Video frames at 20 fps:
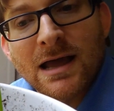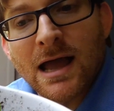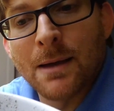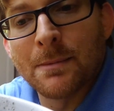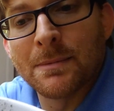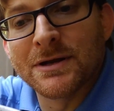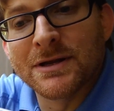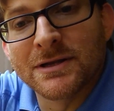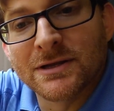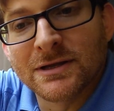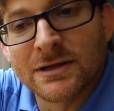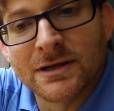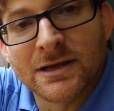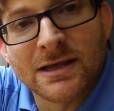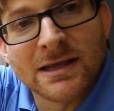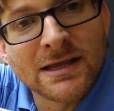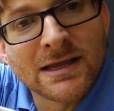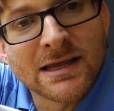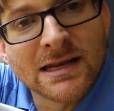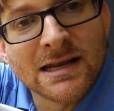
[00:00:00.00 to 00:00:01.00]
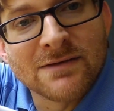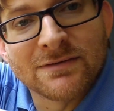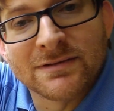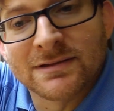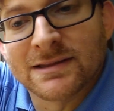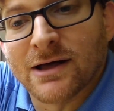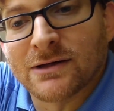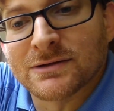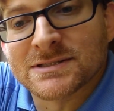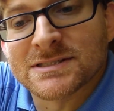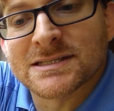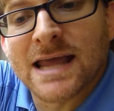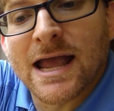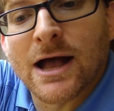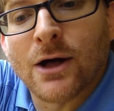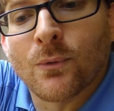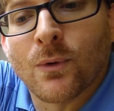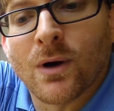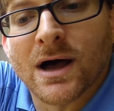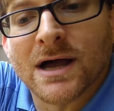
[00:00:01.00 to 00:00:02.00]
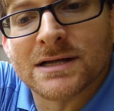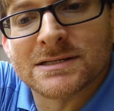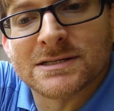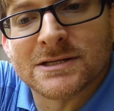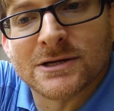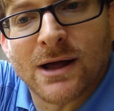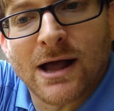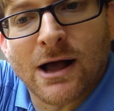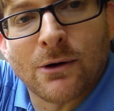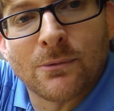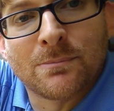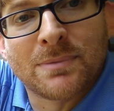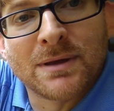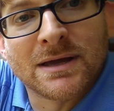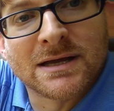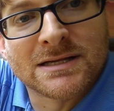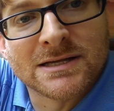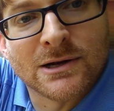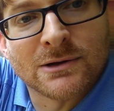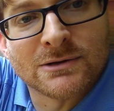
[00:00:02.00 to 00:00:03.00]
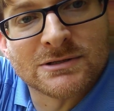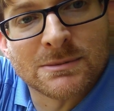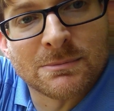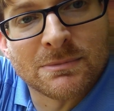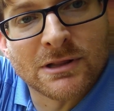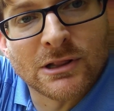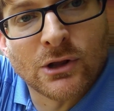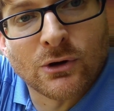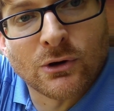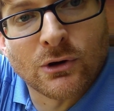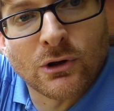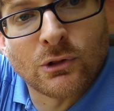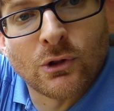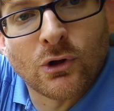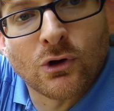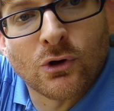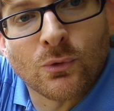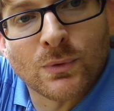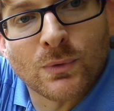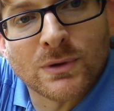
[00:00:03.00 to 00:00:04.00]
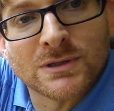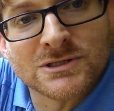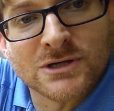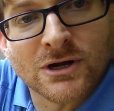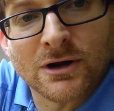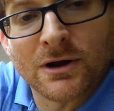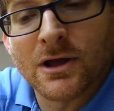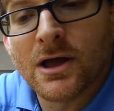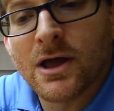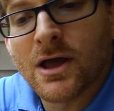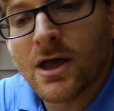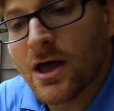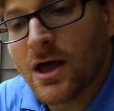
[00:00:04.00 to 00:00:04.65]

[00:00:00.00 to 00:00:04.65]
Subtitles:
I mean, you can even tell scale-wise, how big, some of the longer ones are.